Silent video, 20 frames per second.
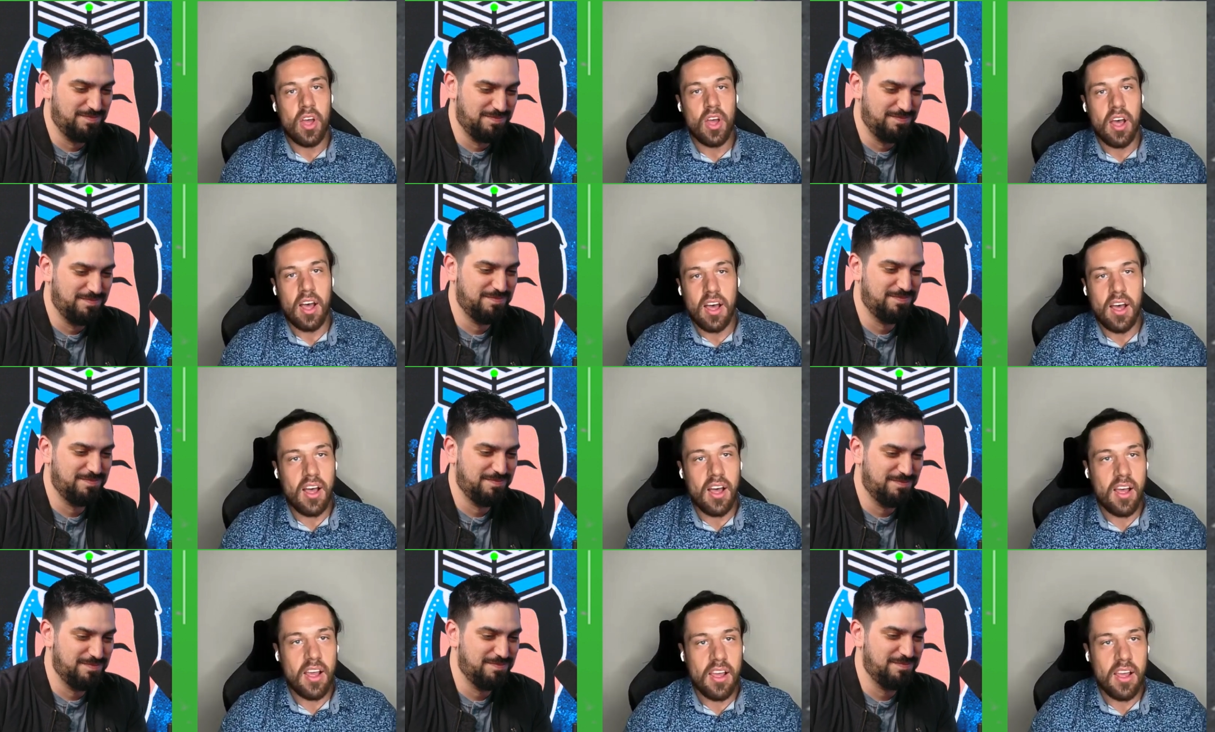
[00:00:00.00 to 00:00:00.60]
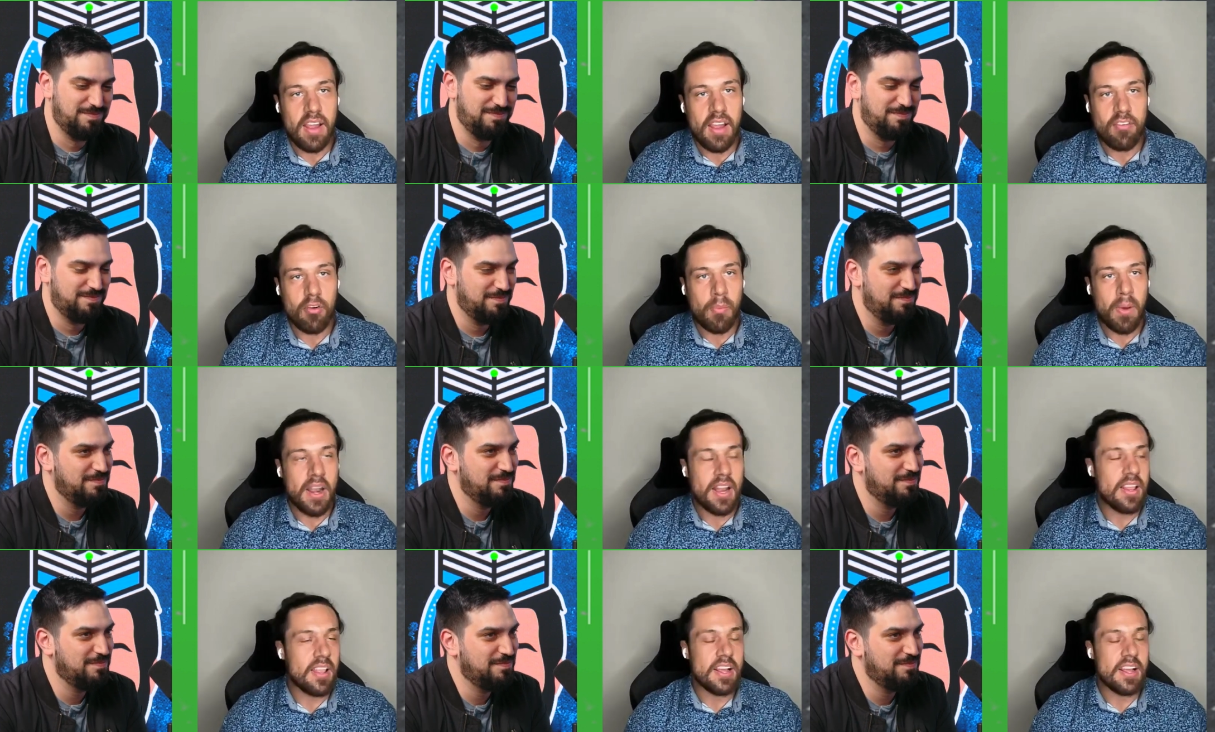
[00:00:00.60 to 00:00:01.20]
Speaker 1: Uh,
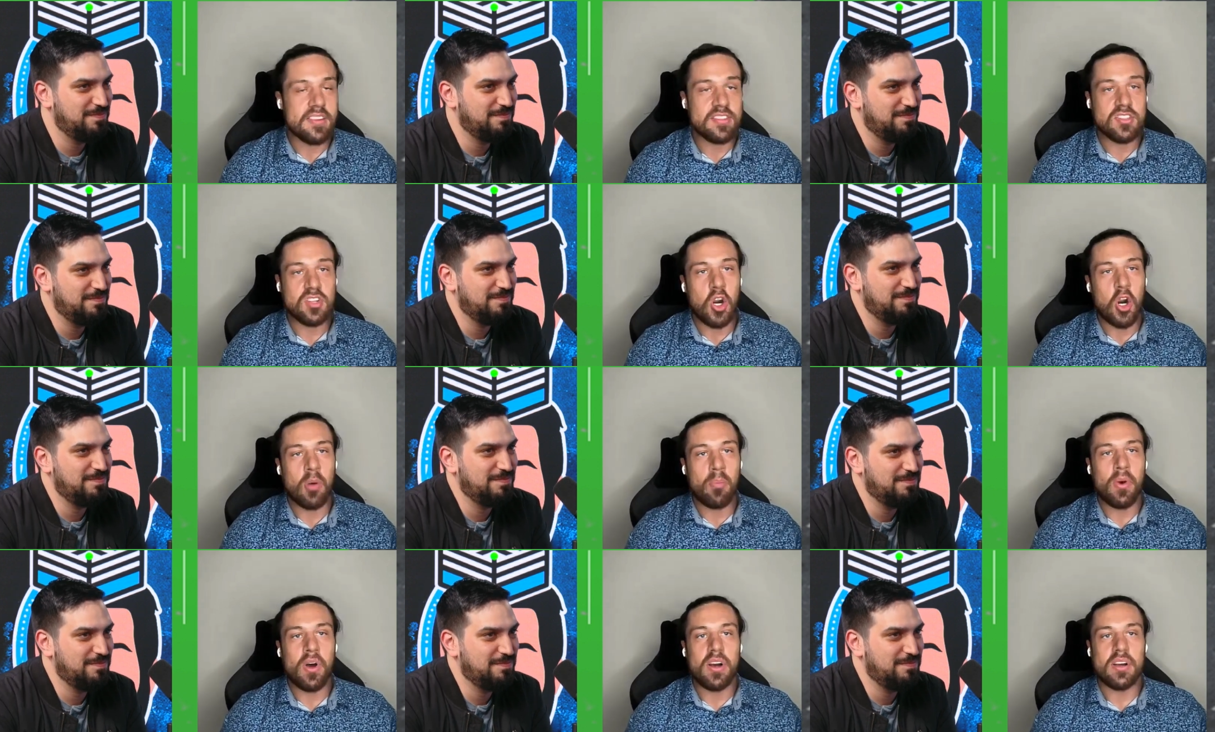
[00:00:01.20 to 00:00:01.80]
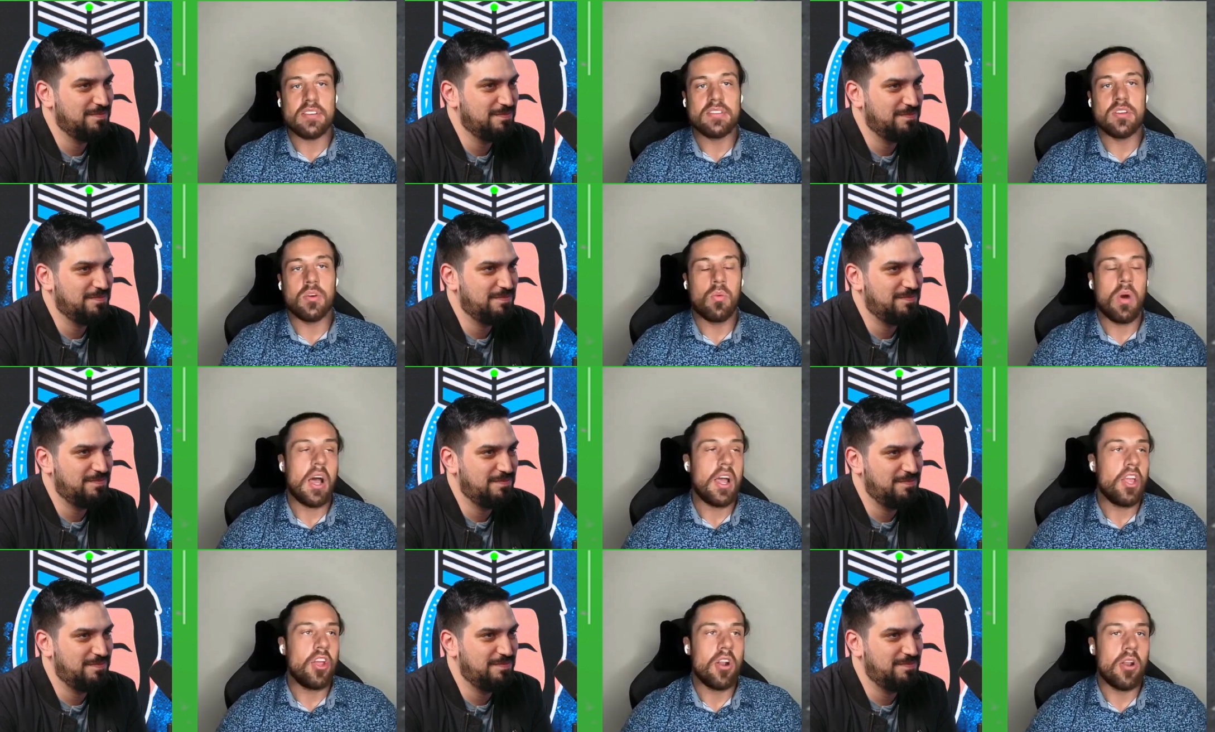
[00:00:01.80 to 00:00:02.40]
everybody likes Starbucks, so
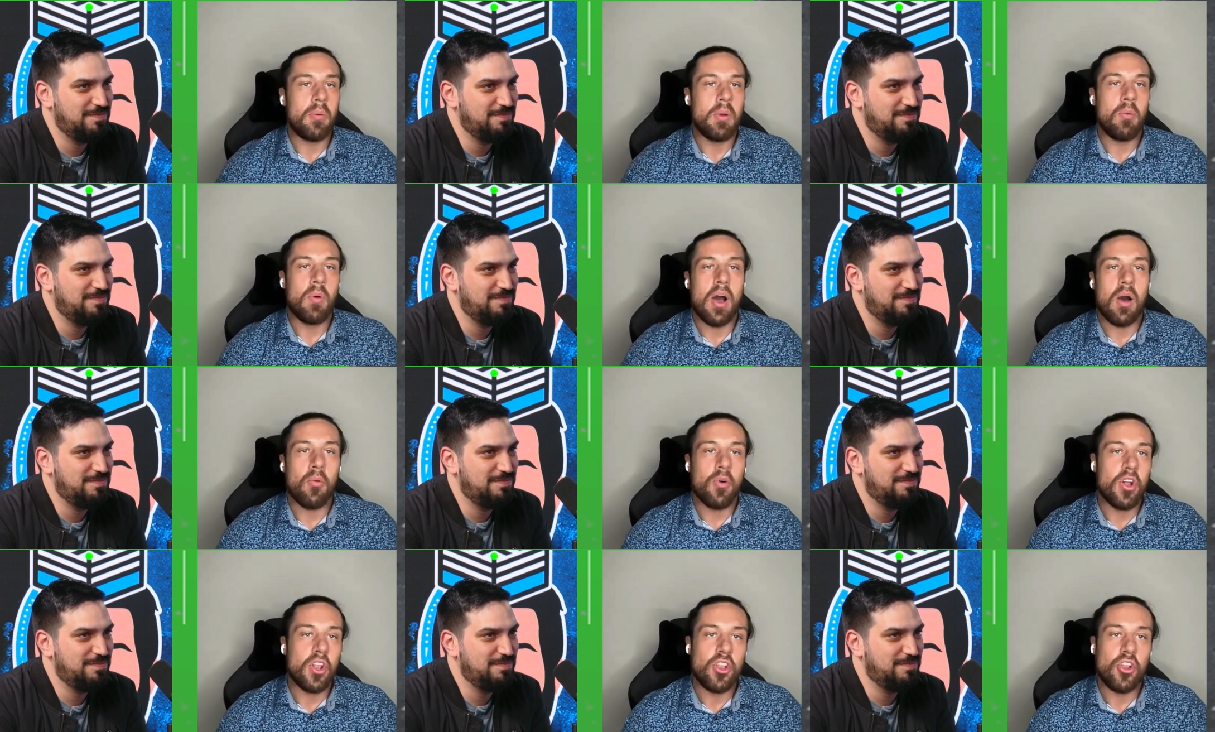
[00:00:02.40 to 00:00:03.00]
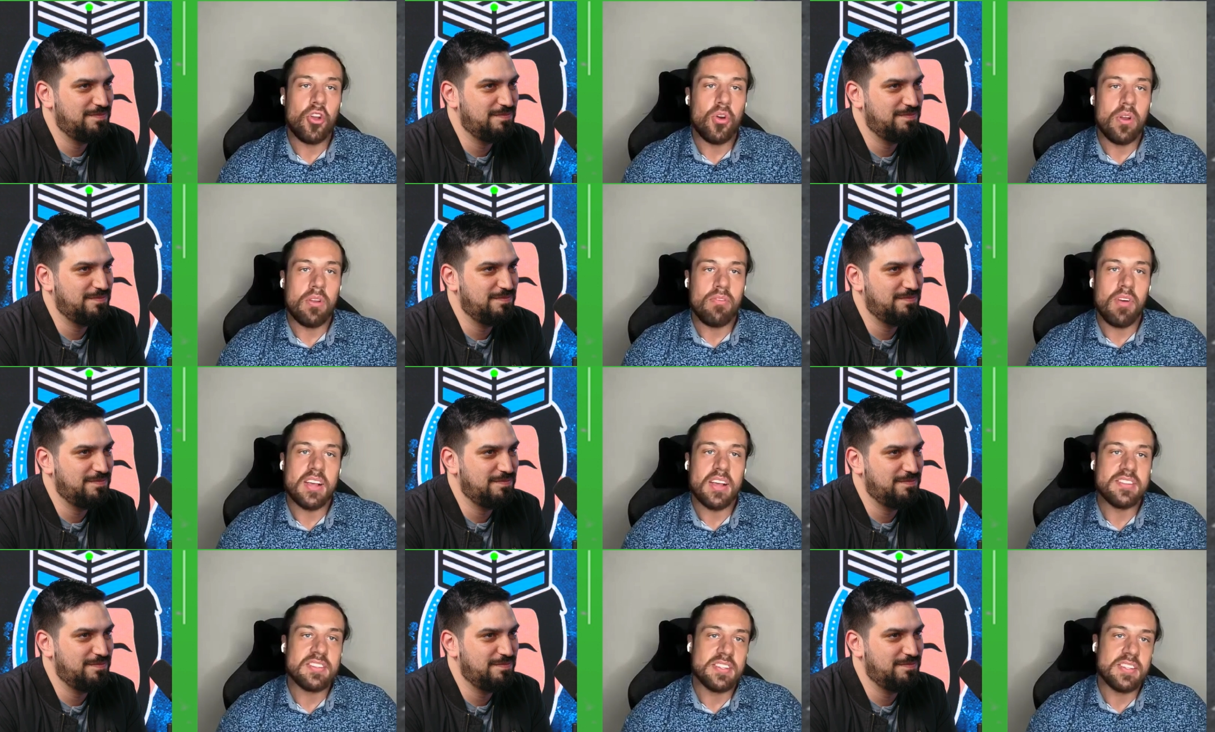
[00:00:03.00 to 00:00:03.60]
why you know what I mean? Why wouldn't you
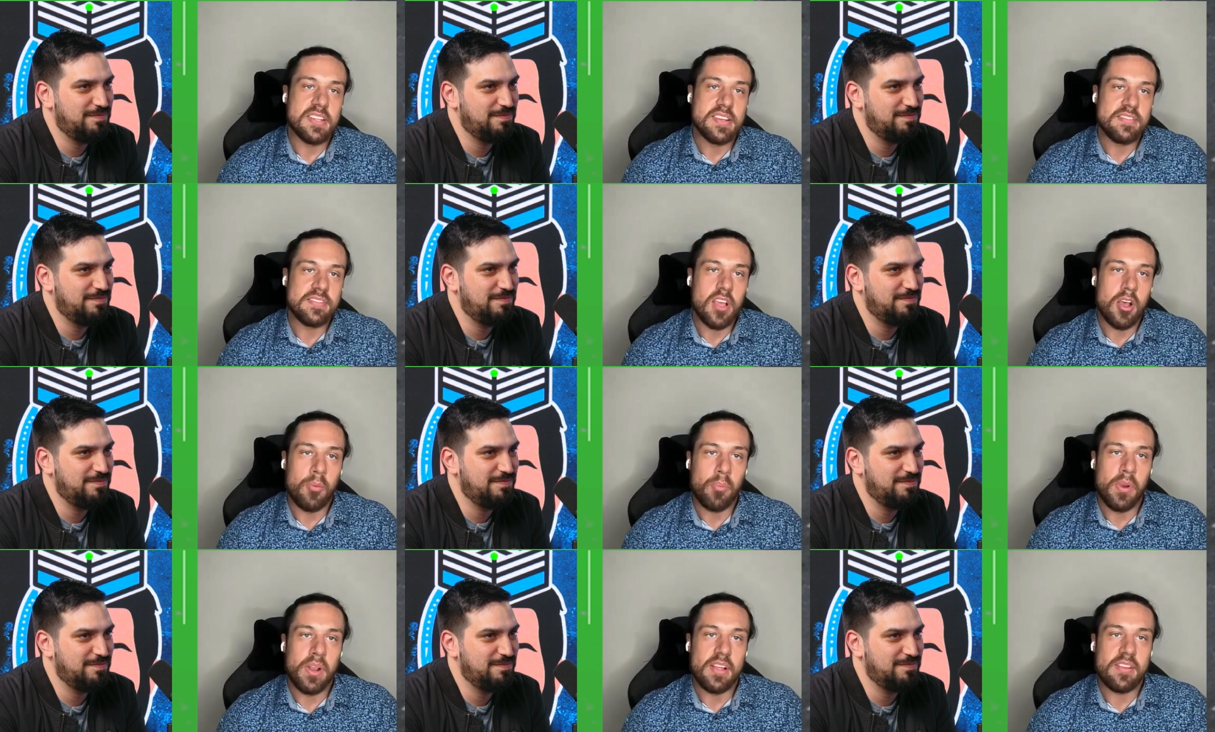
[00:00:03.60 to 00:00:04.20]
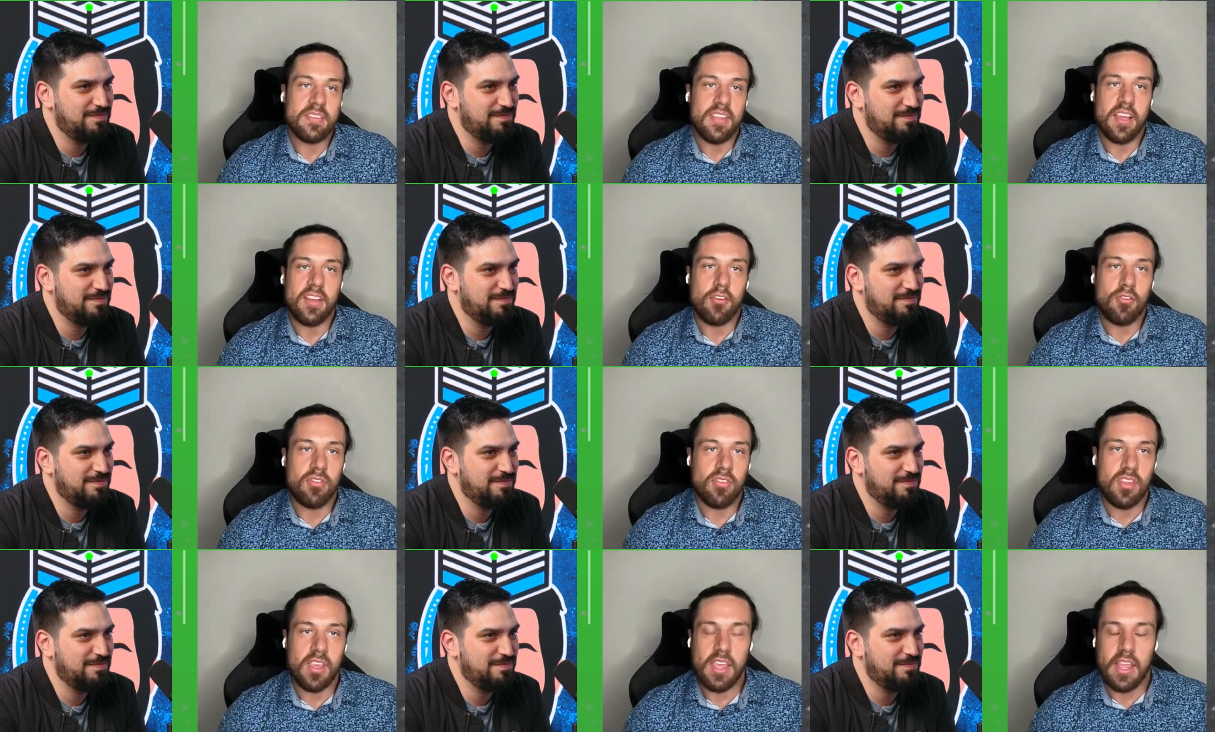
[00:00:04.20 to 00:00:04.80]
invest in these companies that you
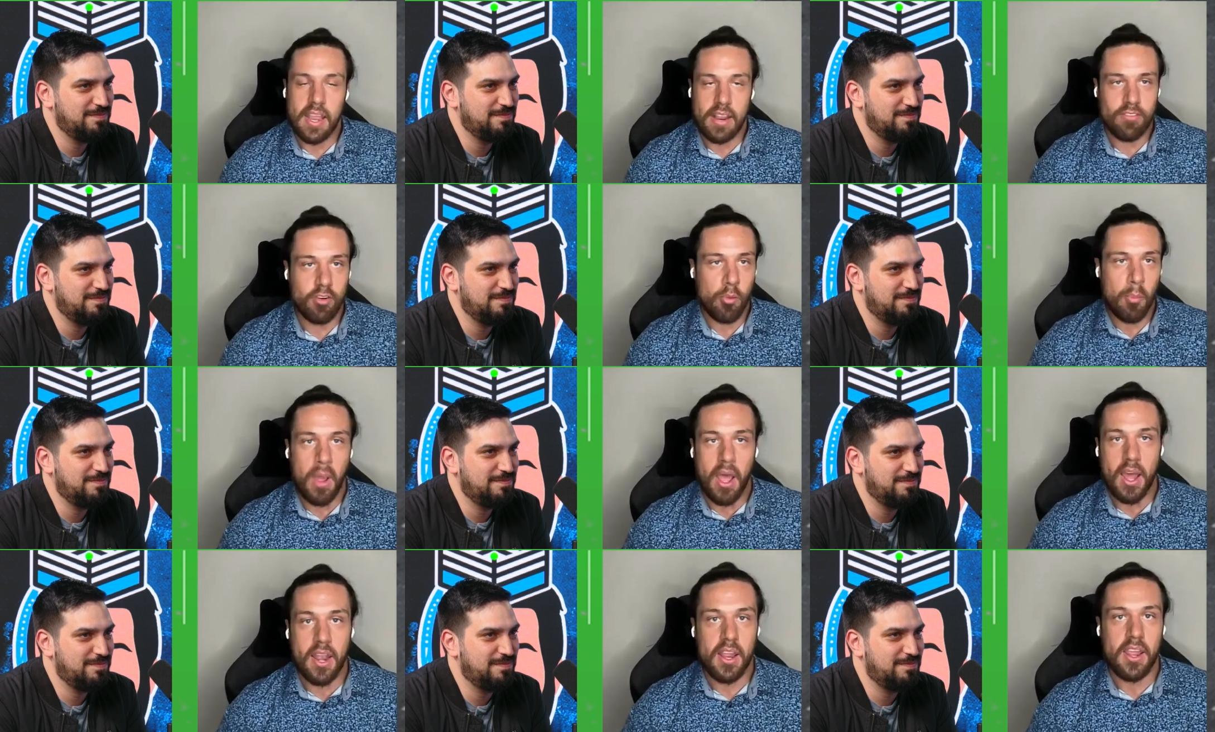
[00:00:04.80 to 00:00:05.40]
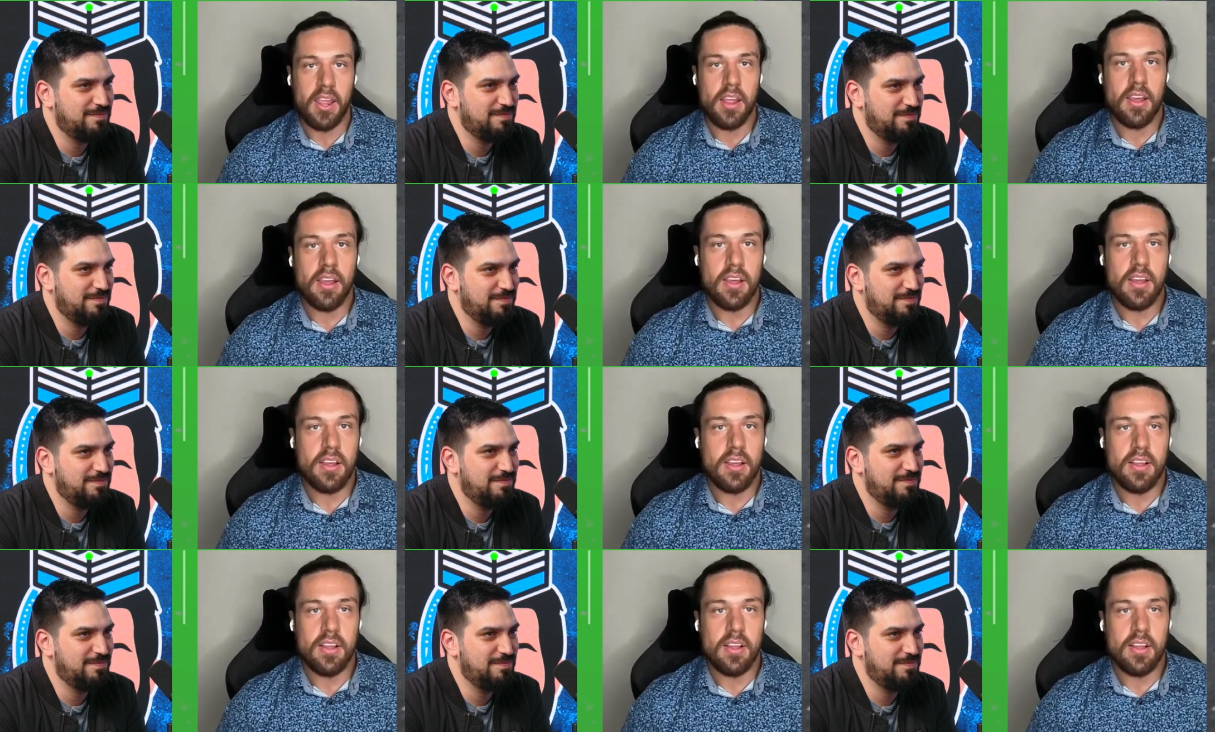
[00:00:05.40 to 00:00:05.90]
see everybody